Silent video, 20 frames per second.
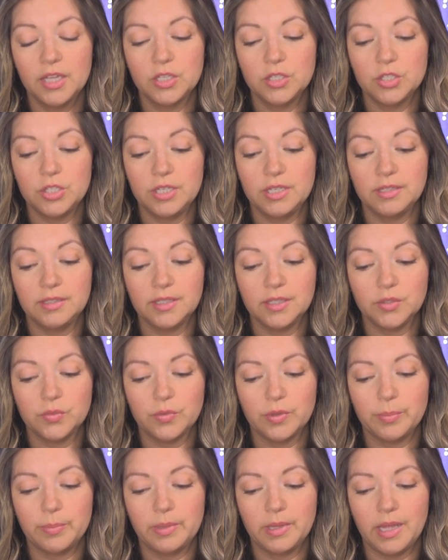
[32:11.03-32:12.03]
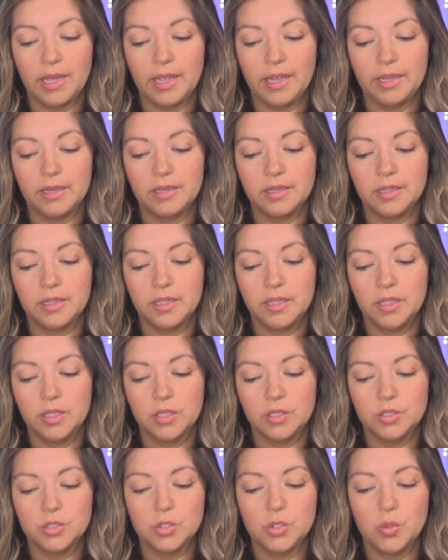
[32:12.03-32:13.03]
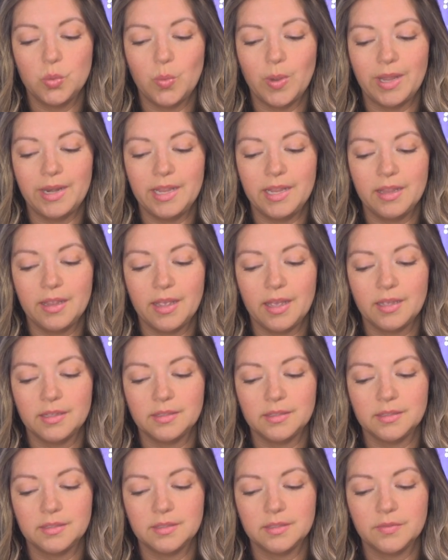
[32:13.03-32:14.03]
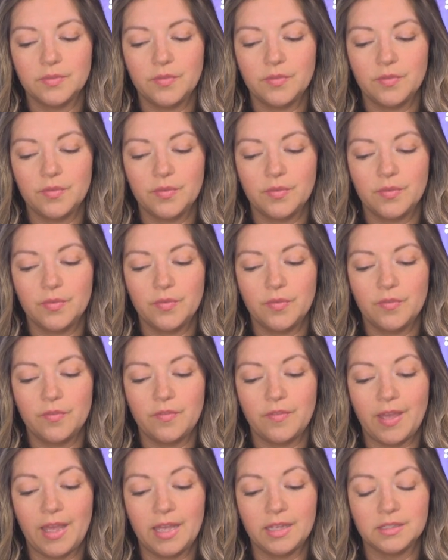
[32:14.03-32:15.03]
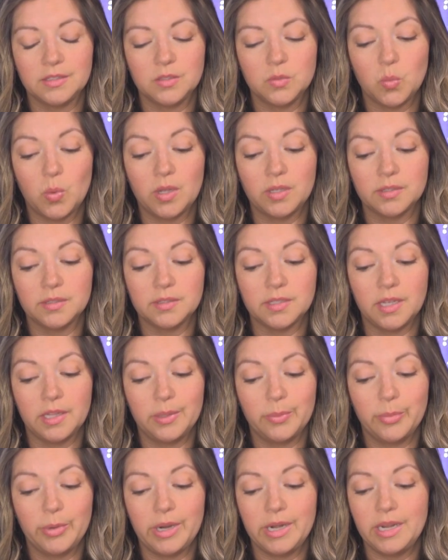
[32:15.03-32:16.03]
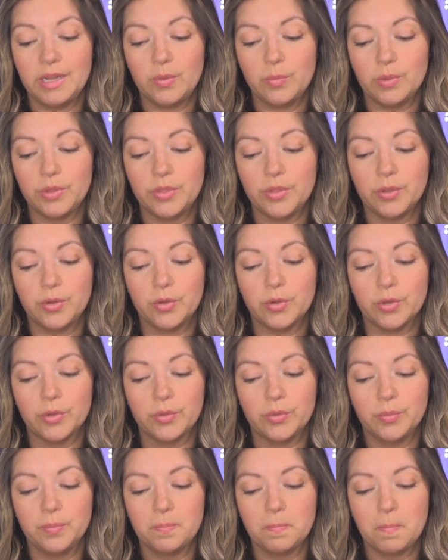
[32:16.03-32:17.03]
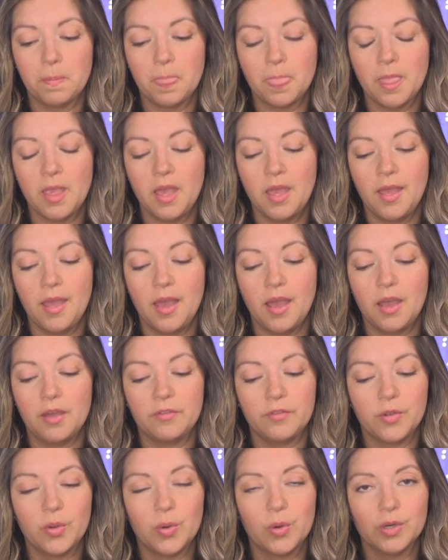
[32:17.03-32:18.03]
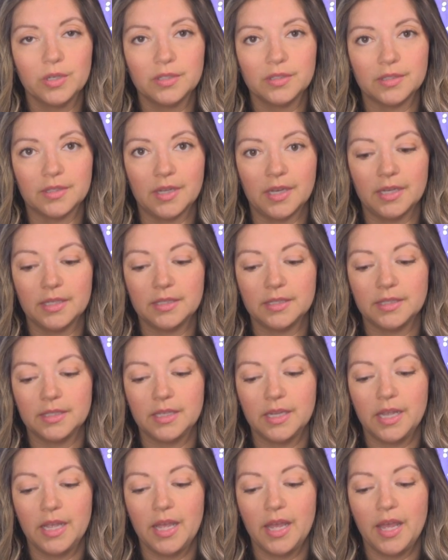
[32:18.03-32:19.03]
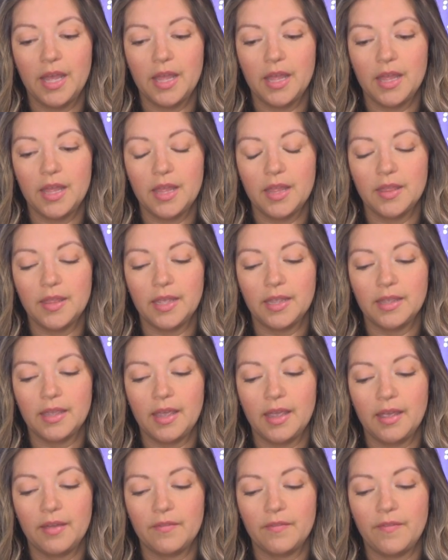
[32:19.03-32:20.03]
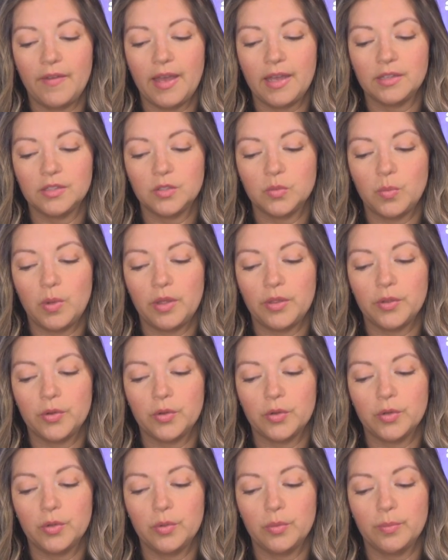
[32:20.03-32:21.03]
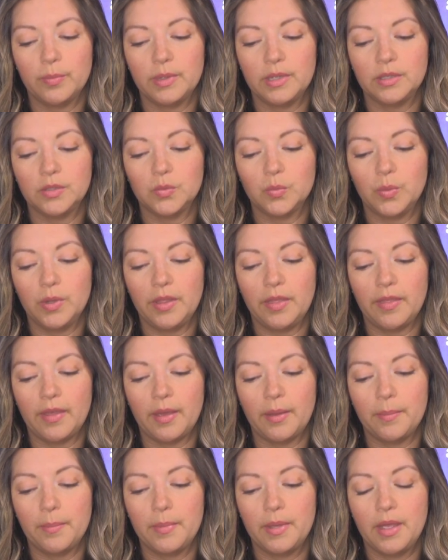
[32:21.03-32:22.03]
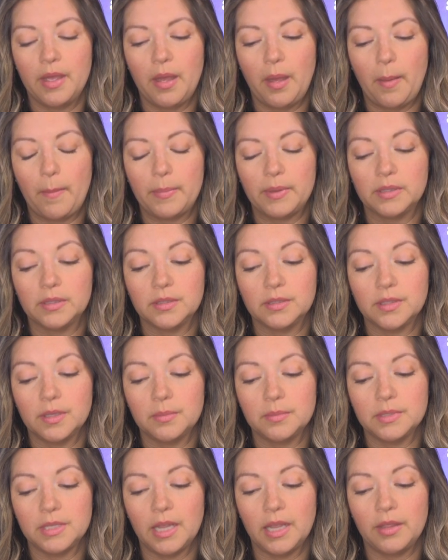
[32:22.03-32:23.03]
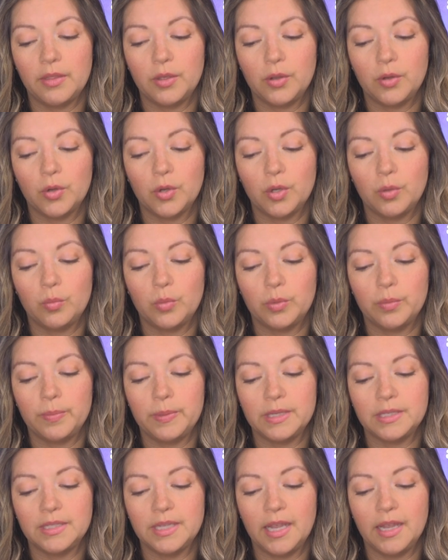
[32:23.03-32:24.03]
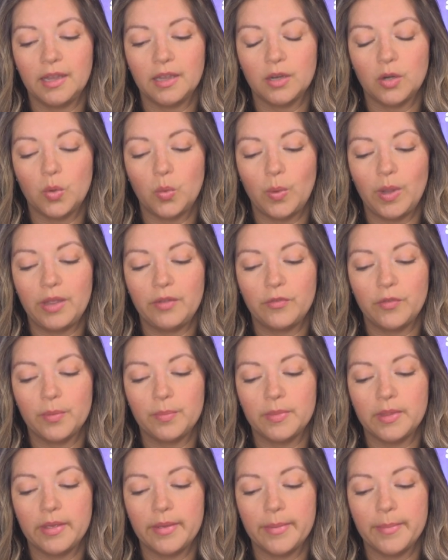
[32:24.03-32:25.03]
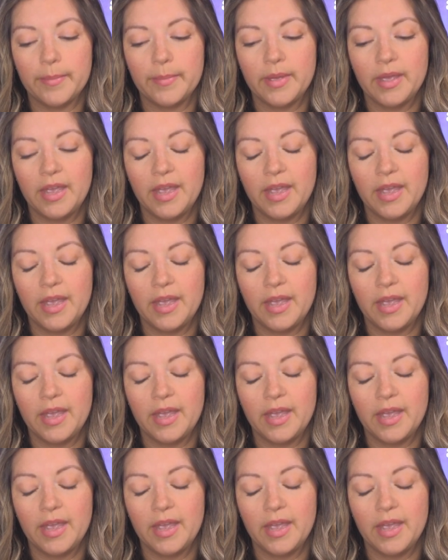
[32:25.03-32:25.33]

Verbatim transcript: Jesus replied, do wedding guests fast while celebrating with the groom? Of course not. They can't fast while the groom is with them, but someday the groom will be taken away from them,